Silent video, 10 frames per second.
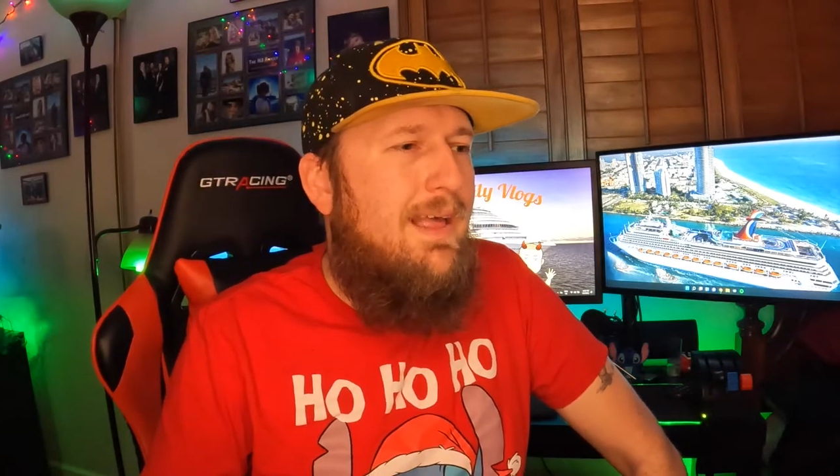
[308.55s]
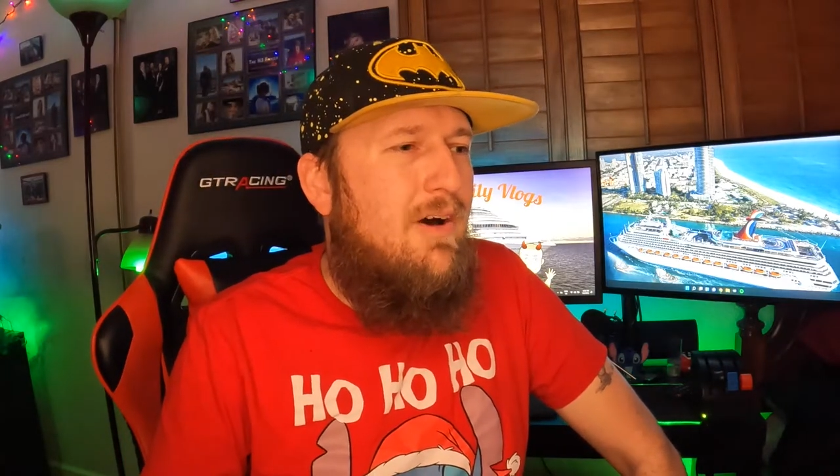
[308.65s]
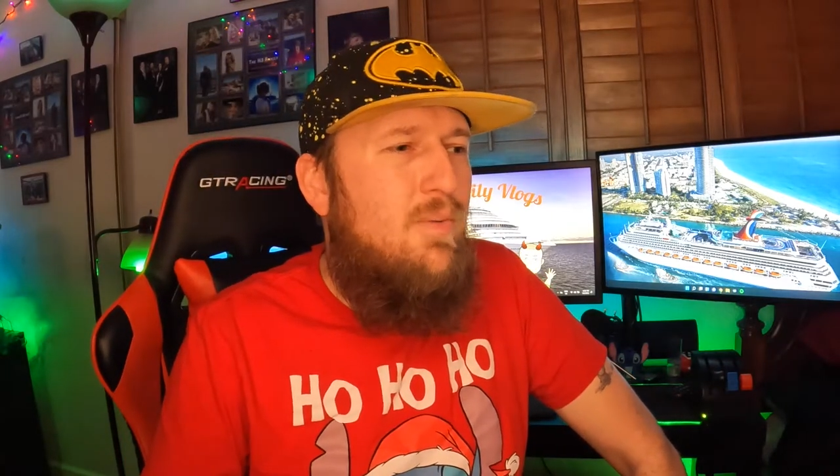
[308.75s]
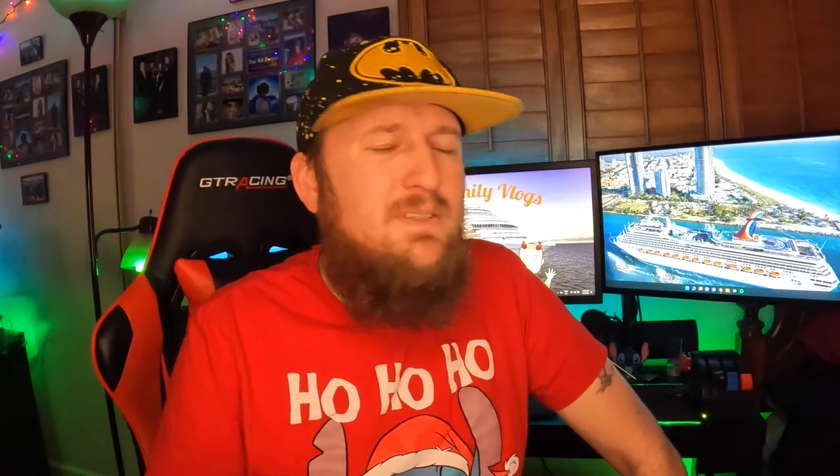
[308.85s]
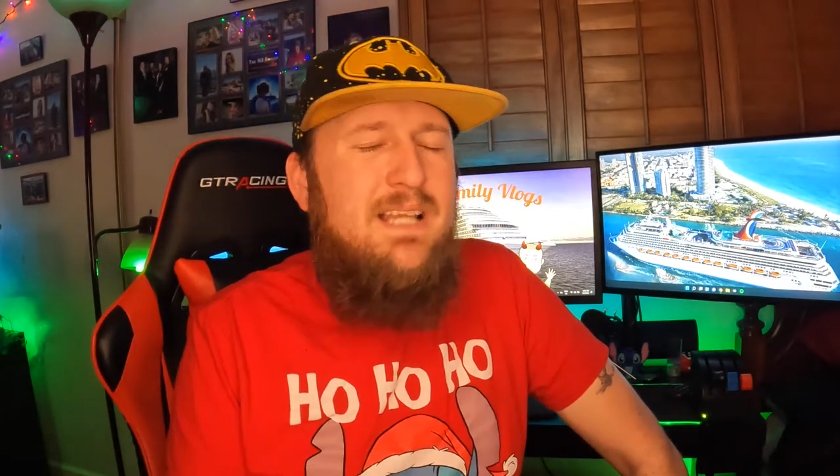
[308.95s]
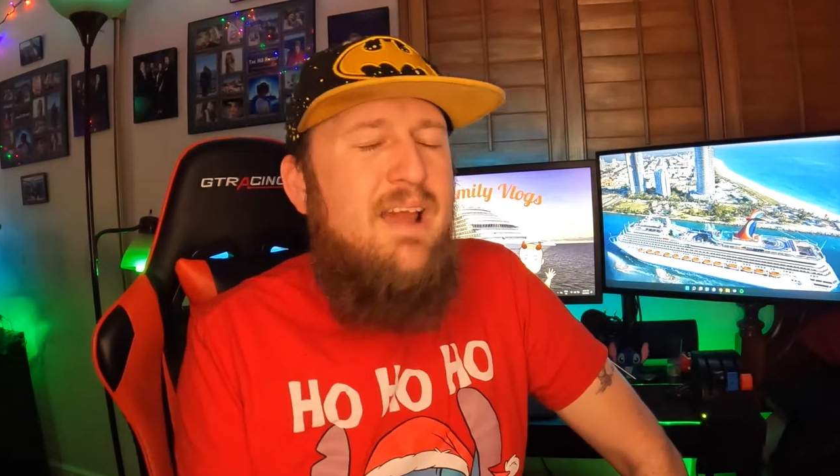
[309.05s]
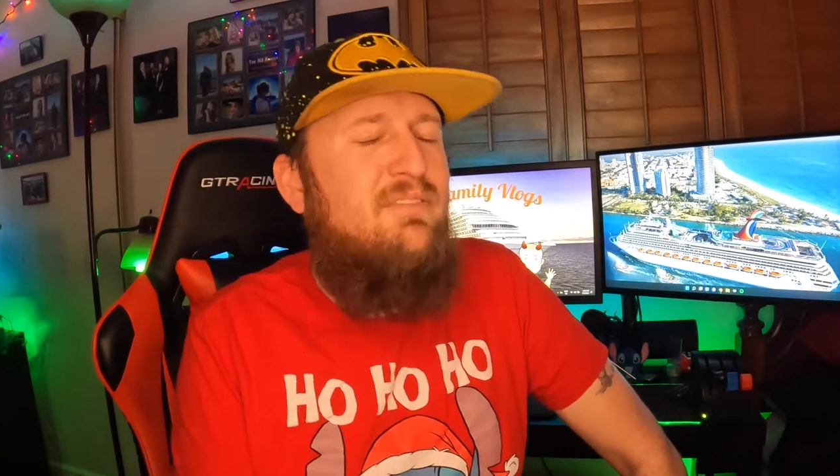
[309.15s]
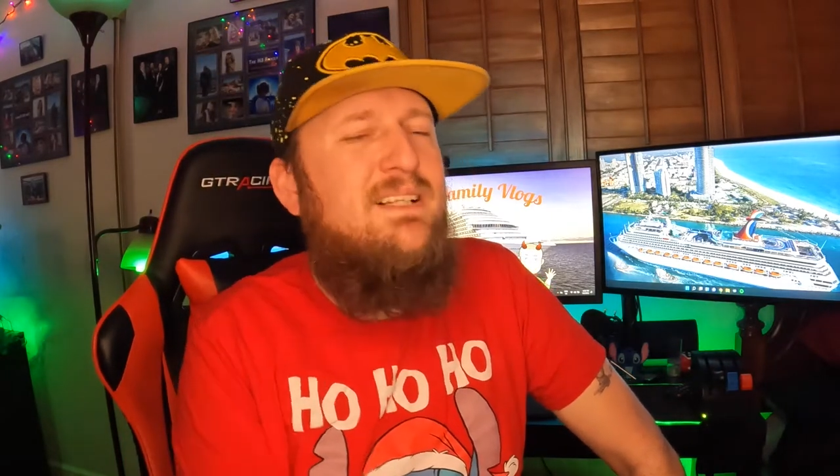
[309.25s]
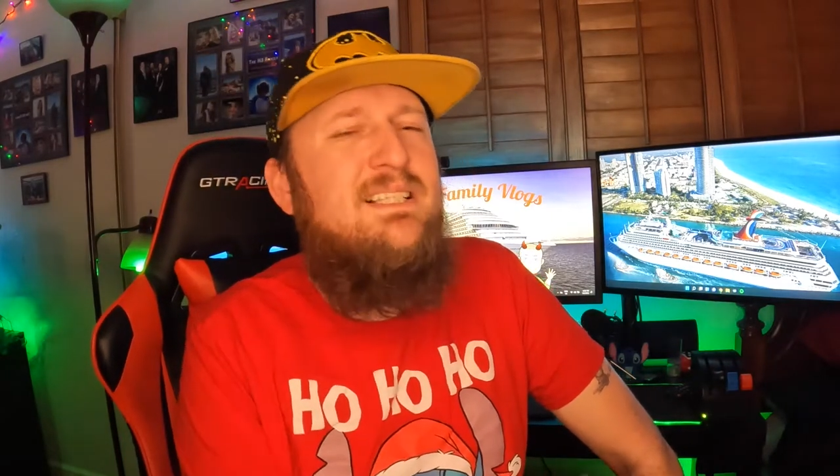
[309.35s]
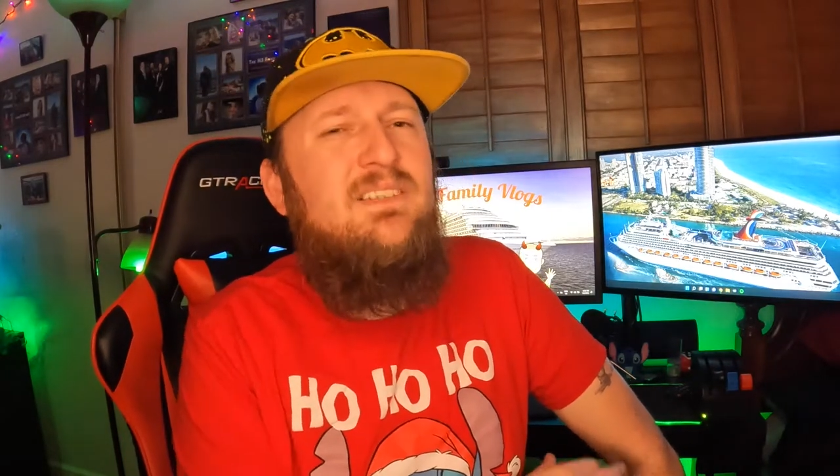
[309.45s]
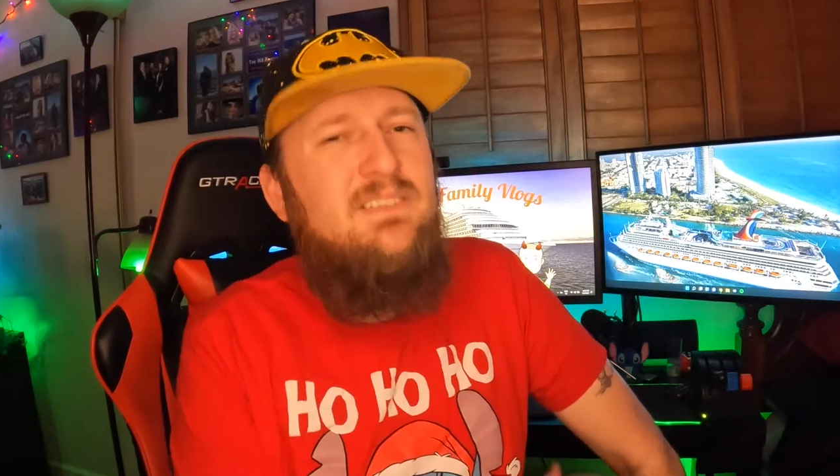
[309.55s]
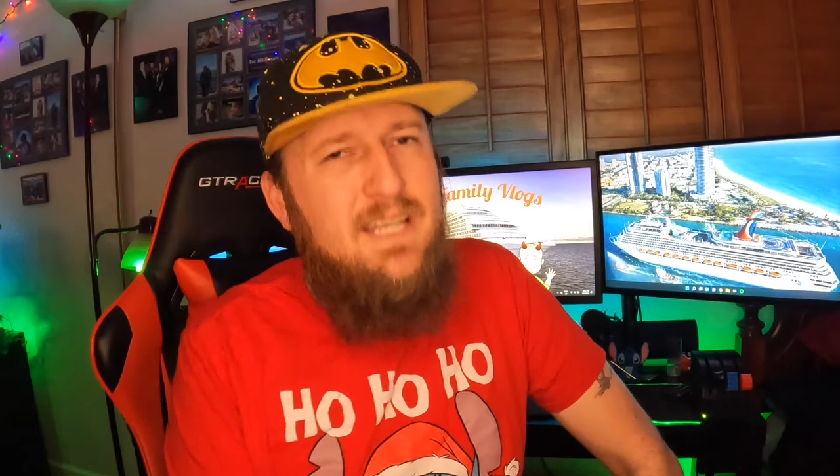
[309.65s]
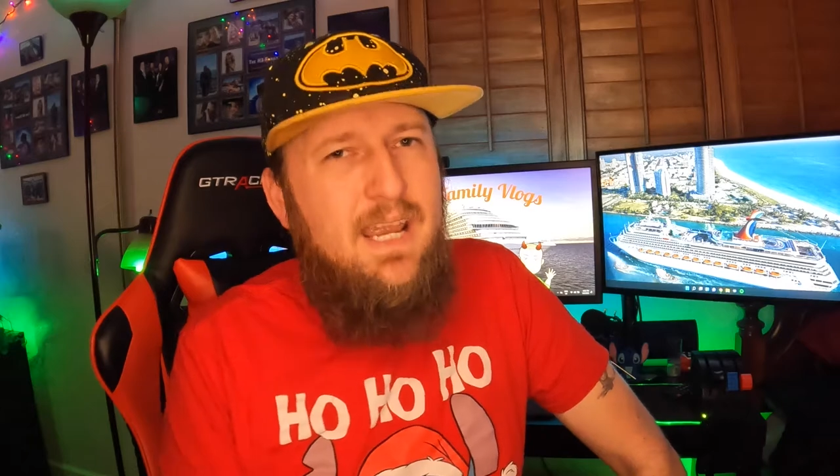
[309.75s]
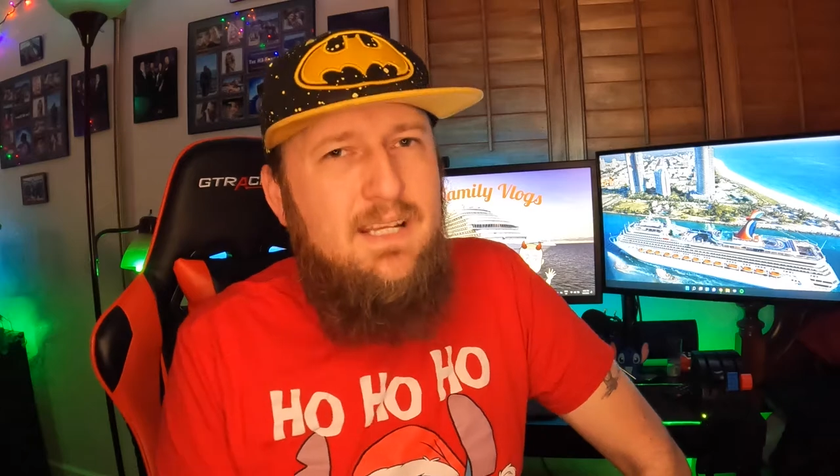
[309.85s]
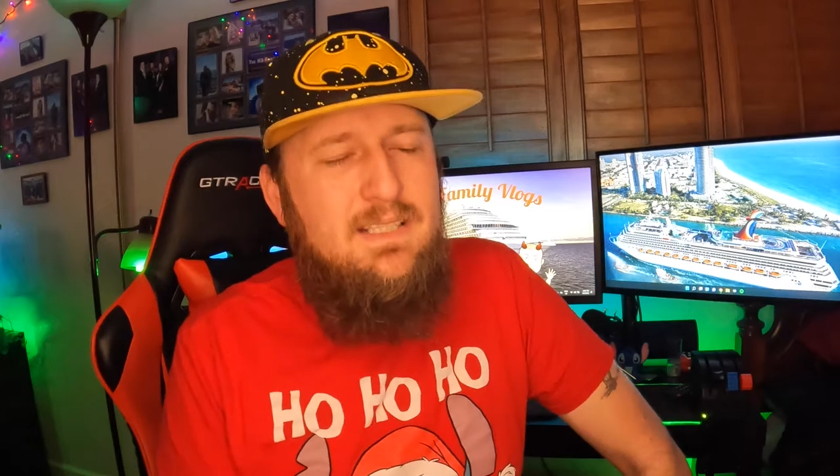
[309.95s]
almost every single
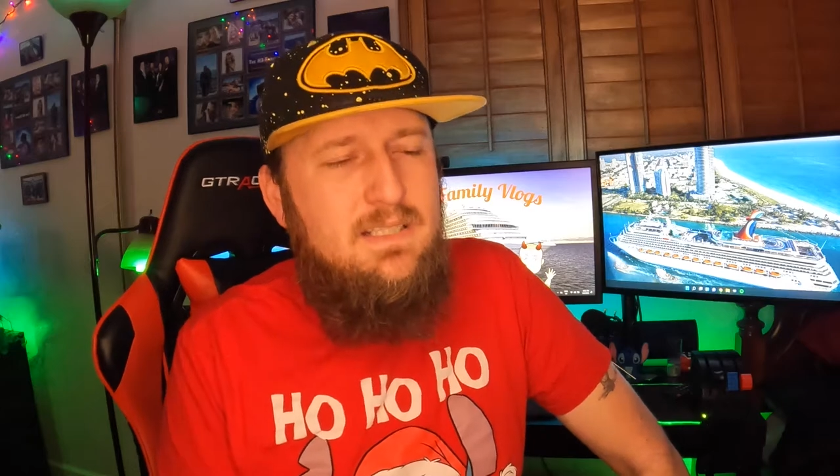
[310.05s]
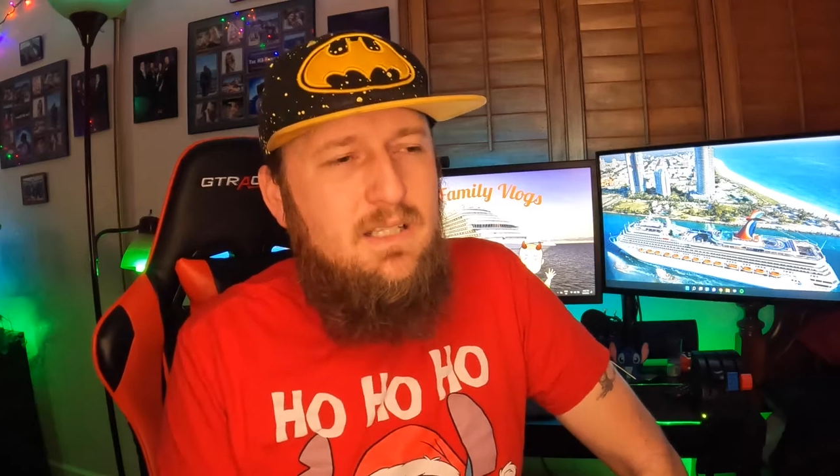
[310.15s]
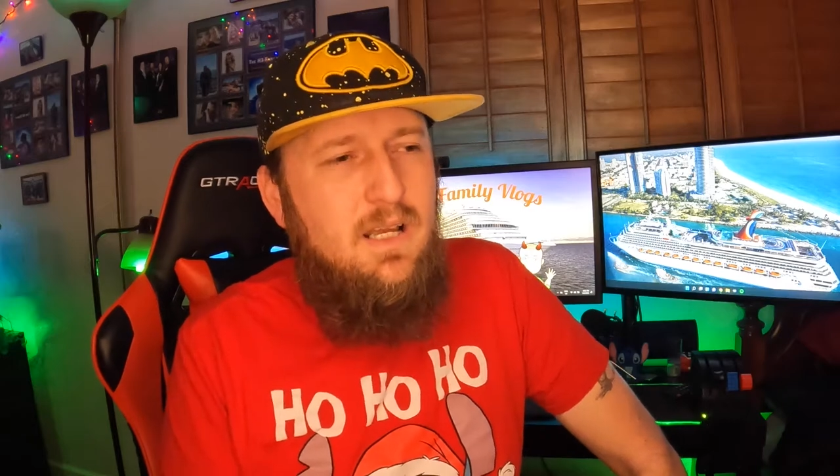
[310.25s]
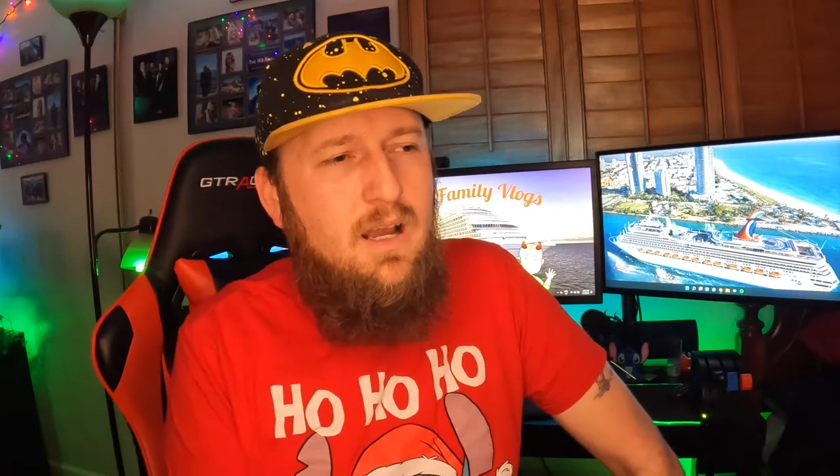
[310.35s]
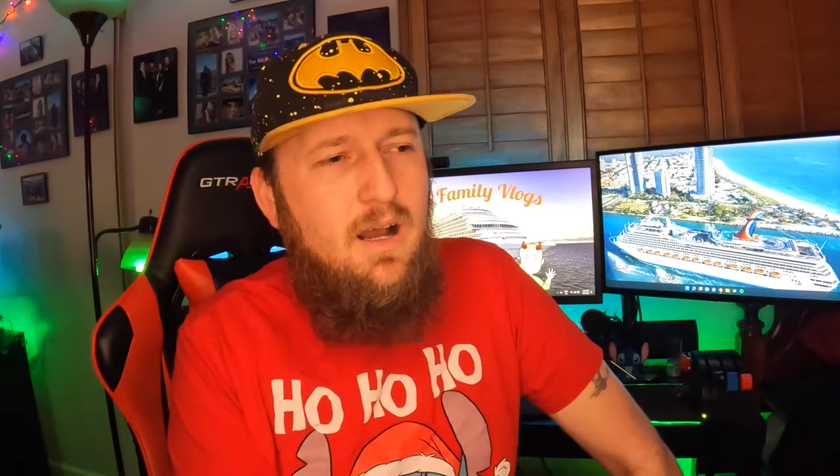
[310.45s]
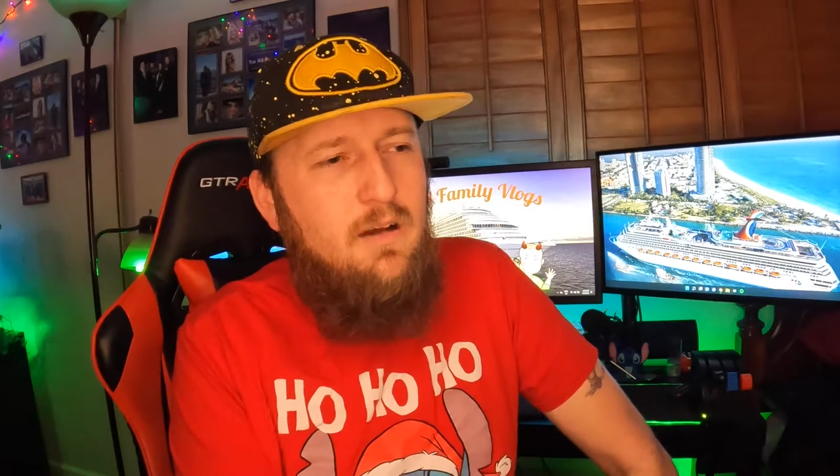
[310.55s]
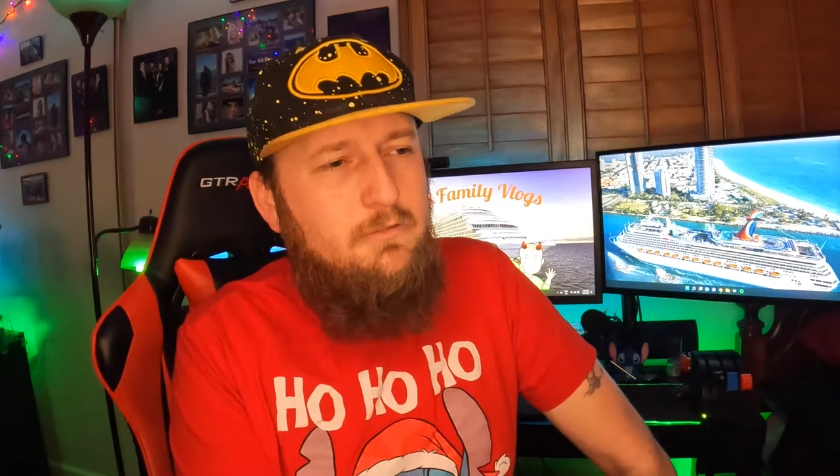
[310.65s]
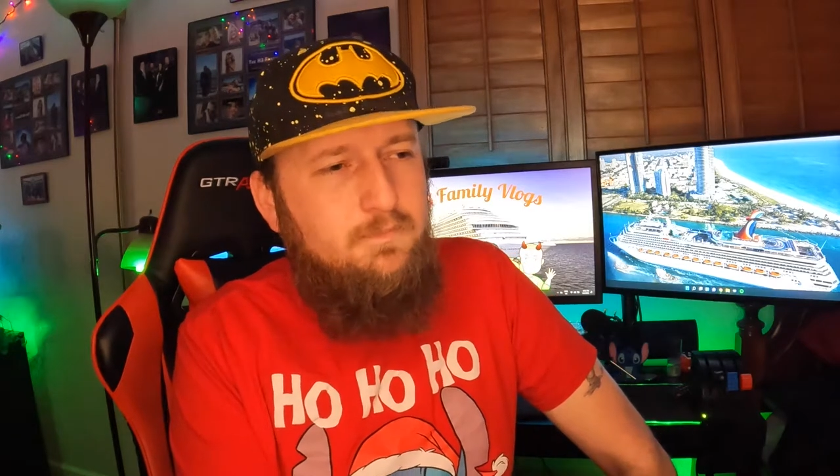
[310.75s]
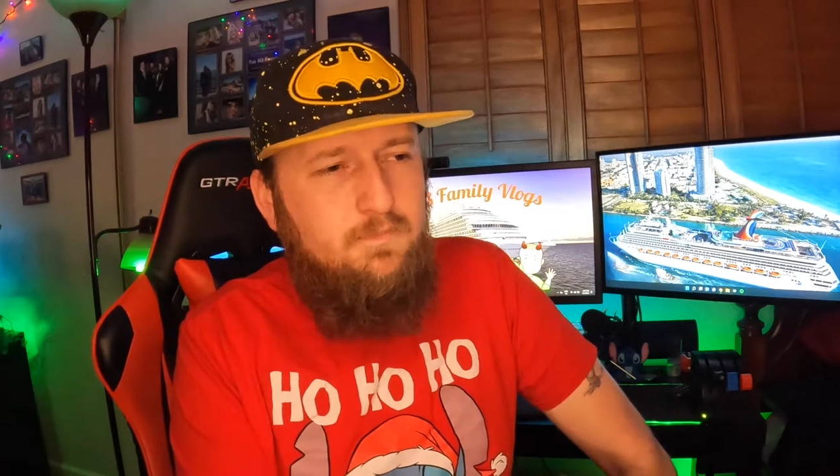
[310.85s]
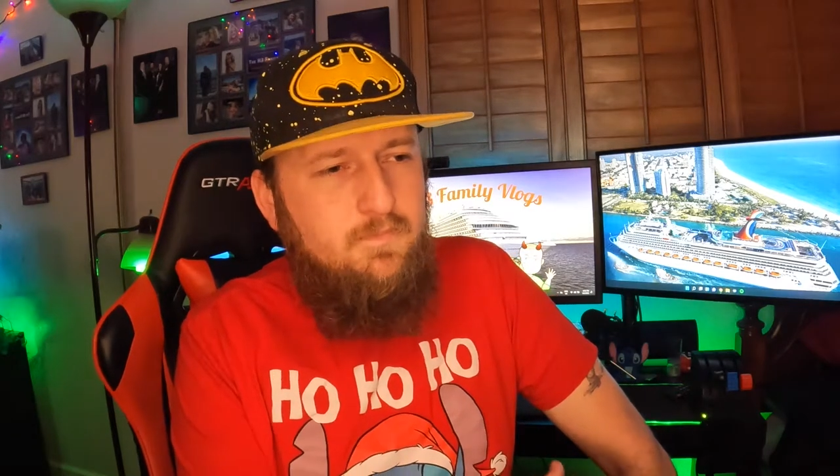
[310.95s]
case of